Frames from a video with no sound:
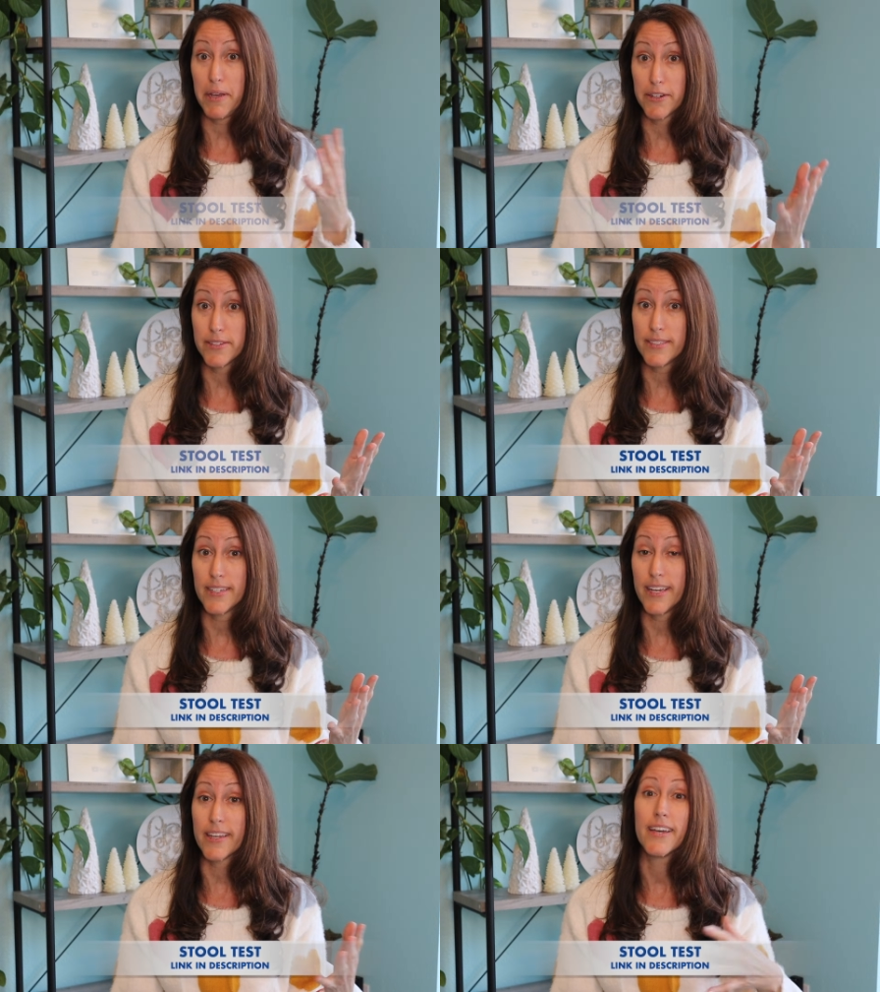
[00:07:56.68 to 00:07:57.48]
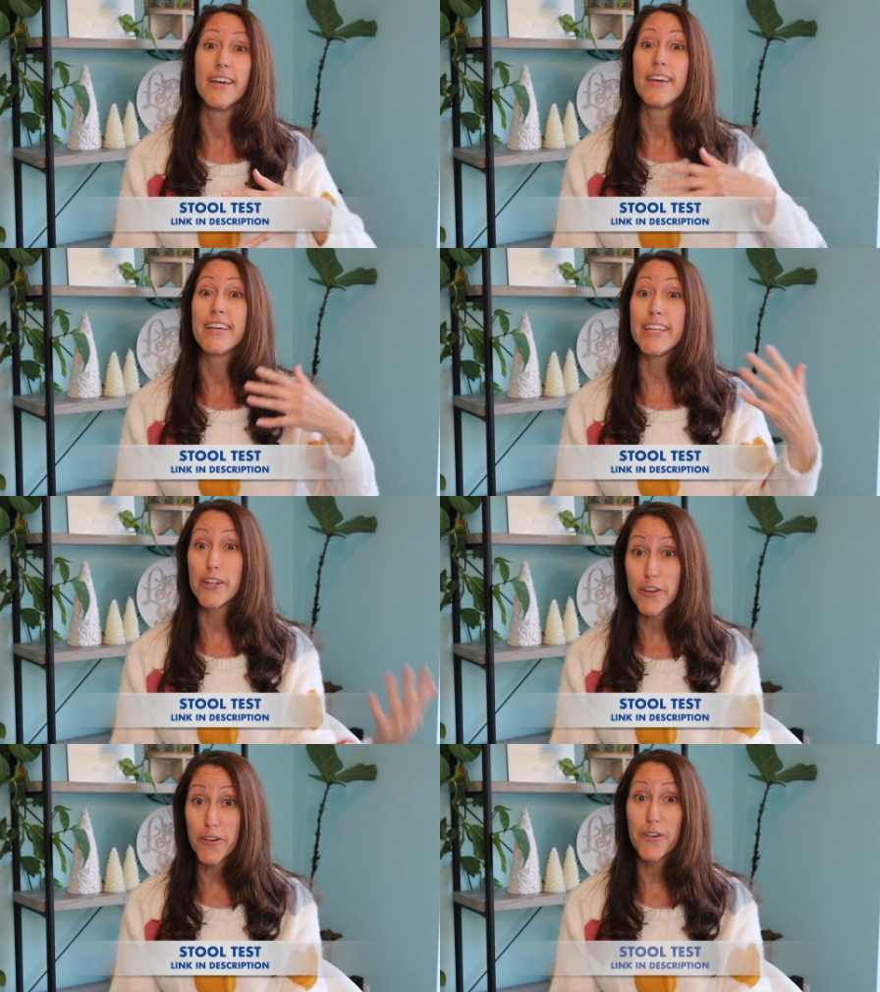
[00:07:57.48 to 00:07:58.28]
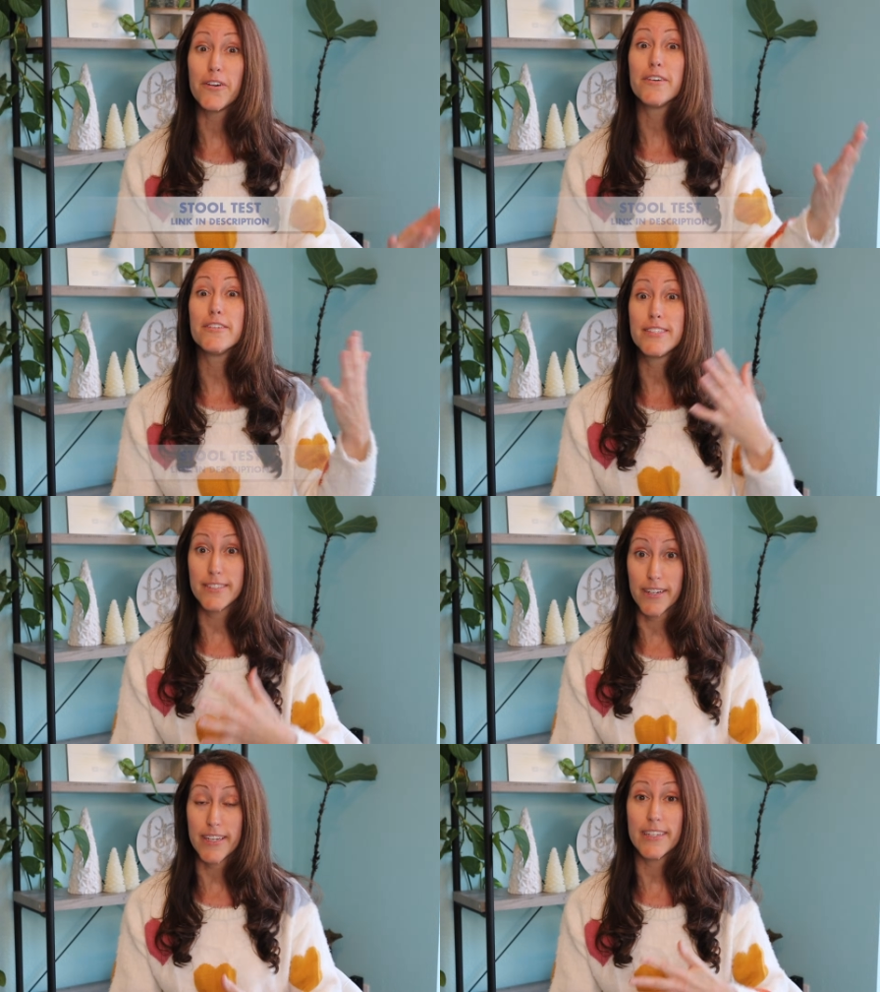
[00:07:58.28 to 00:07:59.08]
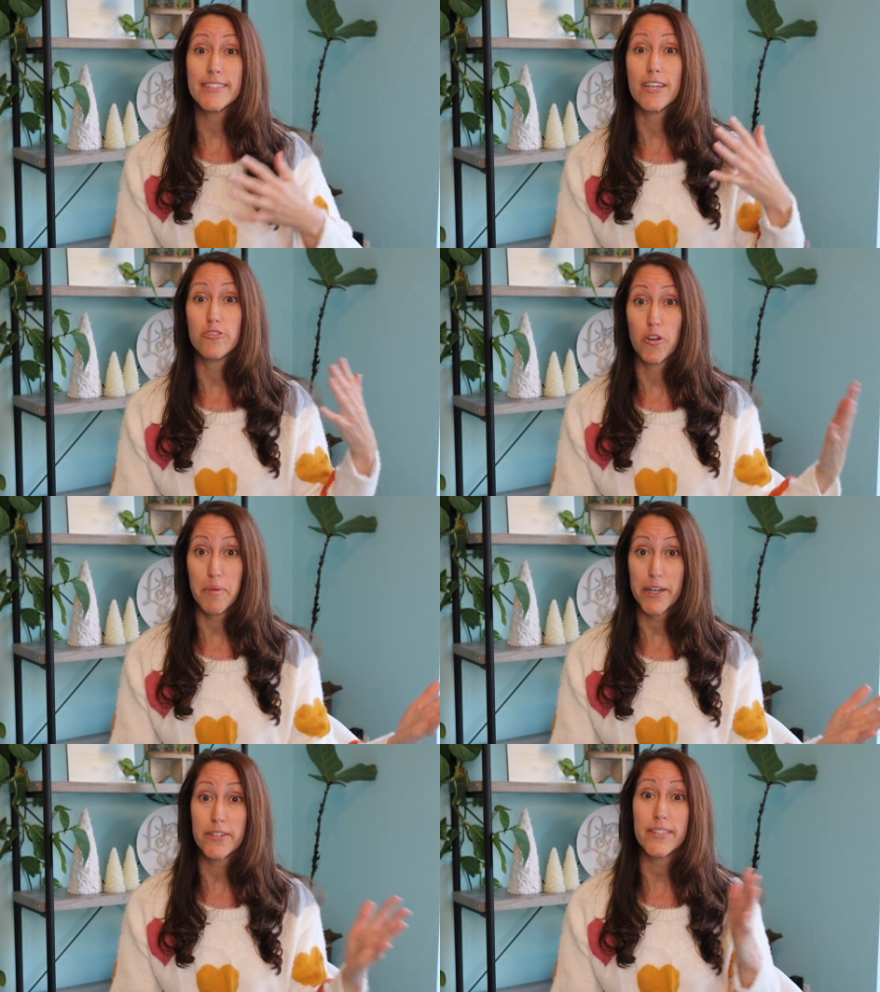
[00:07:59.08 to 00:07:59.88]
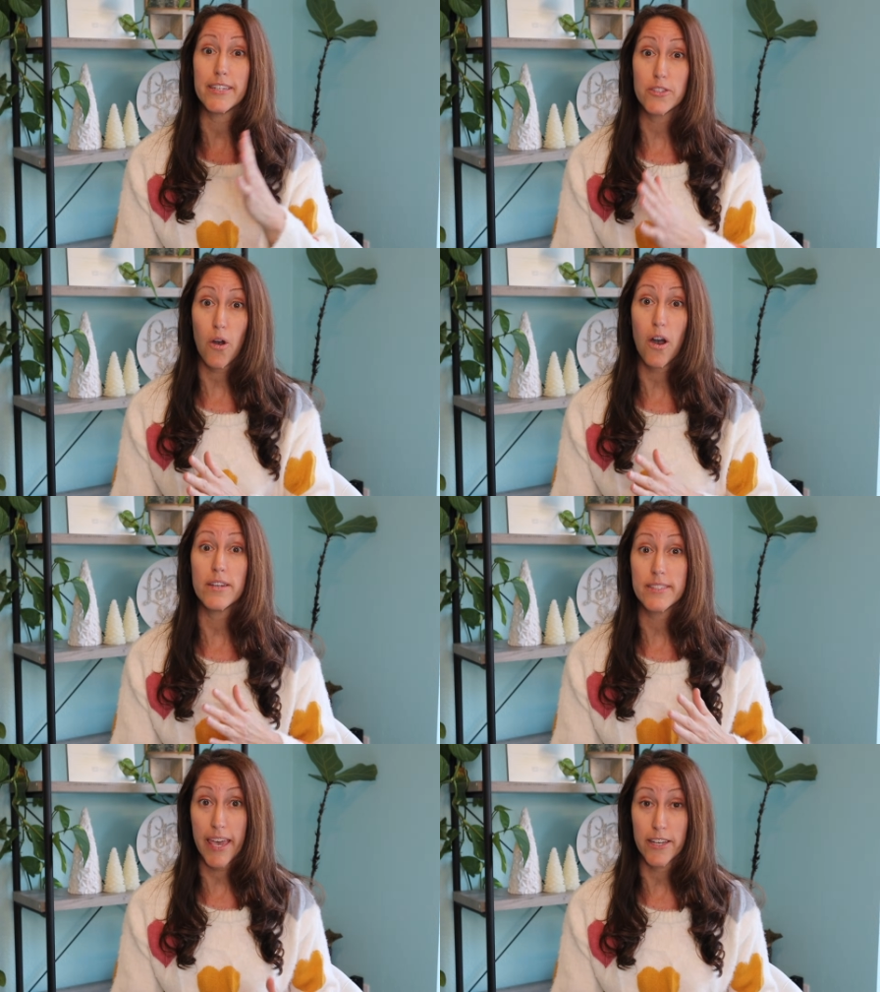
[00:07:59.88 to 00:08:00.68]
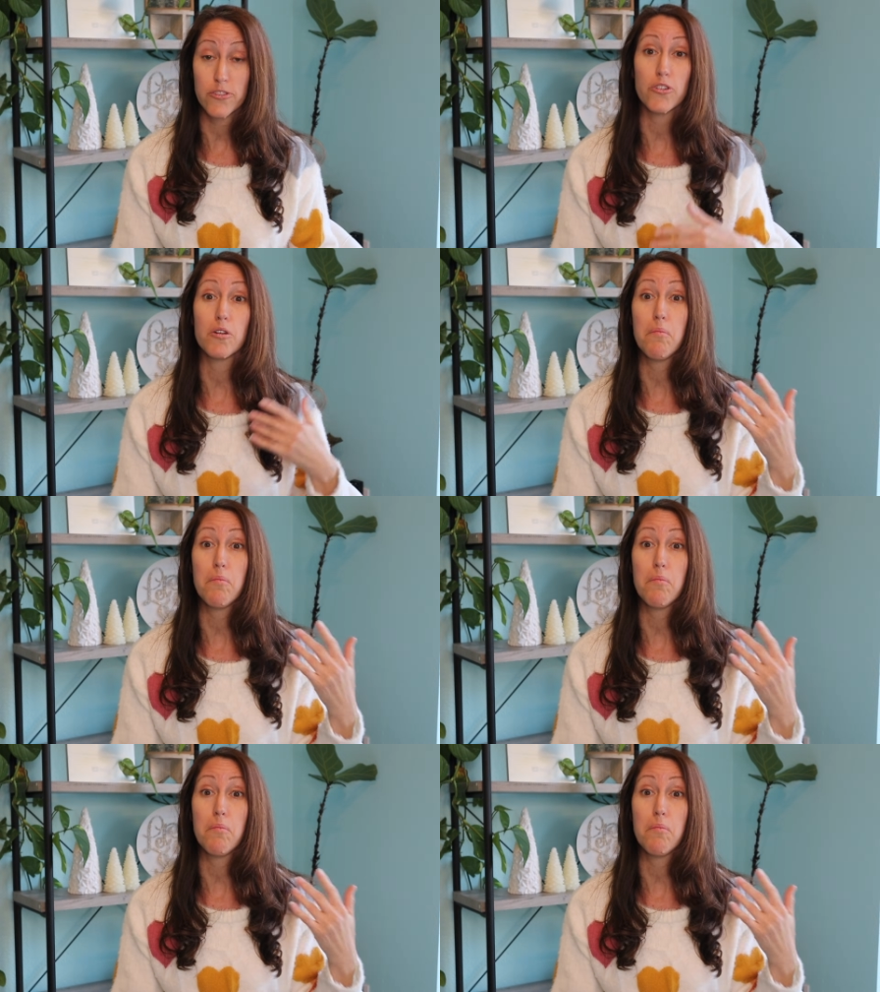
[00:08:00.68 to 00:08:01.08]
parasitic clinical studies that show parasites cause cancer or